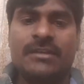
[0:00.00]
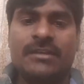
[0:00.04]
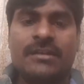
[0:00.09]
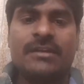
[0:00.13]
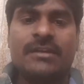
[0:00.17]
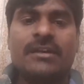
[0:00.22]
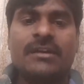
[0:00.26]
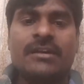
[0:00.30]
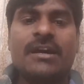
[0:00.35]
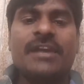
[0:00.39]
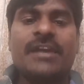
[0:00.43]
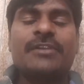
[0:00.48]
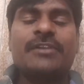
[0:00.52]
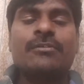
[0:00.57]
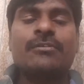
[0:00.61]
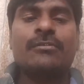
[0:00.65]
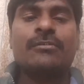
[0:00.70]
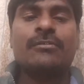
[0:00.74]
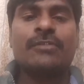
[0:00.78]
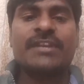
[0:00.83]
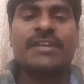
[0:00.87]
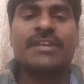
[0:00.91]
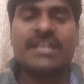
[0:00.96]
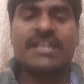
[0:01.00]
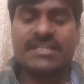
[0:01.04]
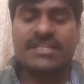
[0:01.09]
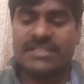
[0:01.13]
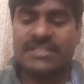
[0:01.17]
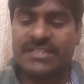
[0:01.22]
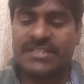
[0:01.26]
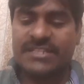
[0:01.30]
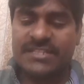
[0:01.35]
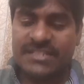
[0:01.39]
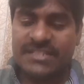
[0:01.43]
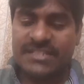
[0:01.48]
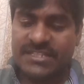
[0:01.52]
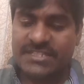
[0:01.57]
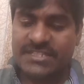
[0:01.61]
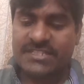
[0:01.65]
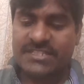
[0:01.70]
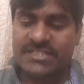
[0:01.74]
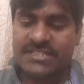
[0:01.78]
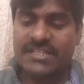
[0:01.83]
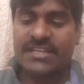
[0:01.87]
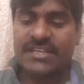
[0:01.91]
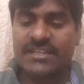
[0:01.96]
hydrochloric acid is
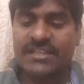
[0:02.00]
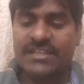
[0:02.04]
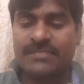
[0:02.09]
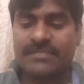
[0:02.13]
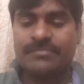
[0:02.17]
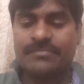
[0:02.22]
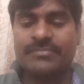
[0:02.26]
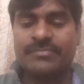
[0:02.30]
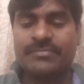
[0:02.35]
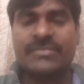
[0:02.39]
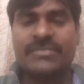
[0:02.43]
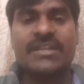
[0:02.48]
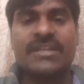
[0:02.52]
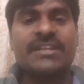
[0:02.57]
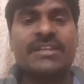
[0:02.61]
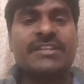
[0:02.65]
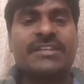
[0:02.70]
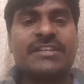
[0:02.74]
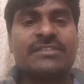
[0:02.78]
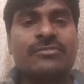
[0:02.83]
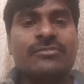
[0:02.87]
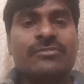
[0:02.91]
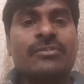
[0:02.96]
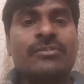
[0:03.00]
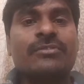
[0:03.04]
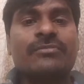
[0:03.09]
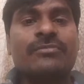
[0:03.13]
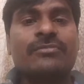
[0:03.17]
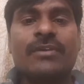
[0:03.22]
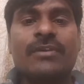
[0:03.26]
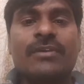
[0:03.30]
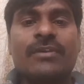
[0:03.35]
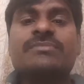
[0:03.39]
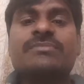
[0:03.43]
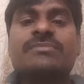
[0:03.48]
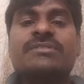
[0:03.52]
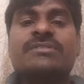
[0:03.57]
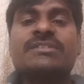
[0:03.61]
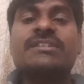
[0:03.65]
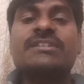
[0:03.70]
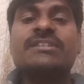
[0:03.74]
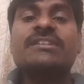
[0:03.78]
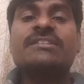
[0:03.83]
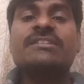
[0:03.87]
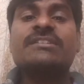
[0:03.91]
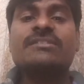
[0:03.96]
HCl, then it is going to form
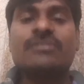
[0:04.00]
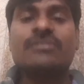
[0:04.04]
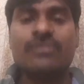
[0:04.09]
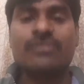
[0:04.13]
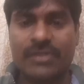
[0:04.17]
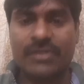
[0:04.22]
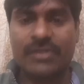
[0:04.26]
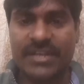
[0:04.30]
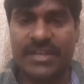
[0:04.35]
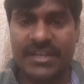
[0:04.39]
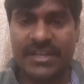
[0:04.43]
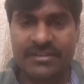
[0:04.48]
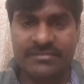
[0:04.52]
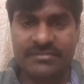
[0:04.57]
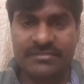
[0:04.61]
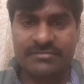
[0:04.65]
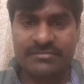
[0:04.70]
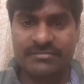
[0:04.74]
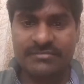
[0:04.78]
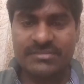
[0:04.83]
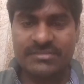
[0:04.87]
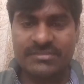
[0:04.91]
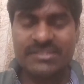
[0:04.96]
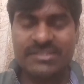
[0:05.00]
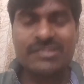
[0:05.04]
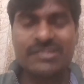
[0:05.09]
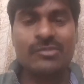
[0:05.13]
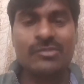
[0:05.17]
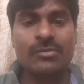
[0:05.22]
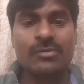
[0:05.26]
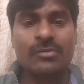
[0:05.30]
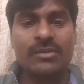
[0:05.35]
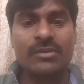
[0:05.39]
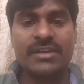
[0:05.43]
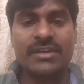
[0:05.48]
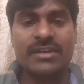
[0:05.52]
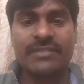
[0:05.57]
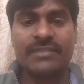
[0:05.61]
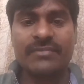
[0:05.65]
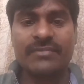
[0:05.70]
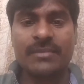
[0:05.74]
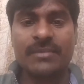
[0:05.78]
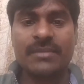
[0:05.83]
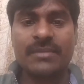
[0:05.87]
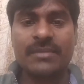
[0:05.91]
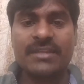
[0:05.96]
zinc chloride. Zinc chloride
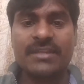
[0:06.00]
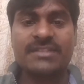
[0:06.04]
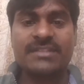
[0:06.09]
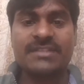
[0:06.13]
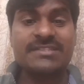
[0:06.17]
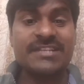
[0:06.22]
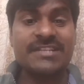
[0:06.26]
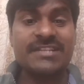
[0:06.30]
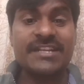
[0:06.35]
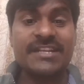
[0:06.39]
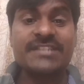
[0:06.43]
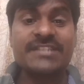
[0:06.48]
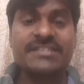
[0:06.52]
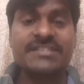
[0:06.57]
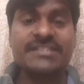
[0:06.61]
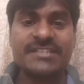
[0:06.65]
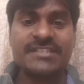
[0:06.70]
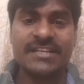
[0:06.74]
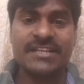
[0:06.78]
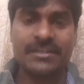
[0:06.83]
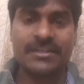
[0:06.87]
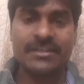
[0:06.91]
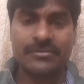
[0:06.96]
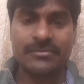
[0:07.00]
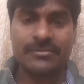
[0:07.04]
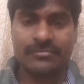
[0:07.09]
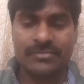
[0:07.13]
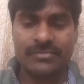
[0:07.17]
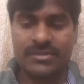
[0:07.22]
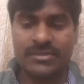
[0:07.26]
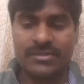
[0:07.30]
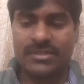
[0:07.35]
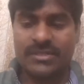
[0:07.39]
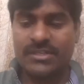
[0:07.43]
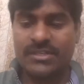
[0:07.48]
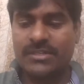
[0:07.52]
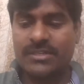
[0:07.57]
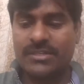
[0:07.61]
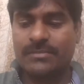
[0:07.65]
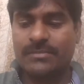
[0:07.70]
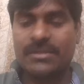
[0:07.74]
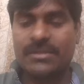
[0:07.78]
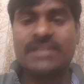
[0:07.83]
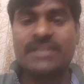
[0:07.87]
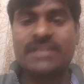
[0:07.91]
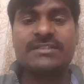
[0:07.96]
formula is ZnCl2
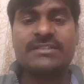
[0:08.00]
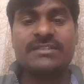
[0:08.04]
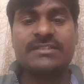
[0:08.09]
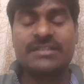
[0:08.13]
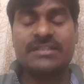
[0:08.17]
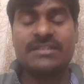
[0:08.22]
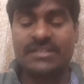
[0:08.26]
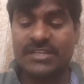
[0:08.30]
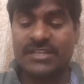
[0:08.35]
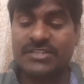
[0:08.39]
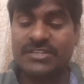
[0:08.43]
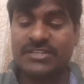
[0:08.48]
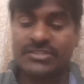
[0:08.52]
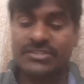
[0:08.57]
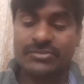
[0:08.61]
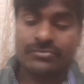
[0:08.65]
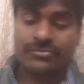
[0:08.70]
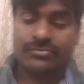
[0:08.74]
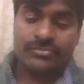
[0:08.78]
plus H2.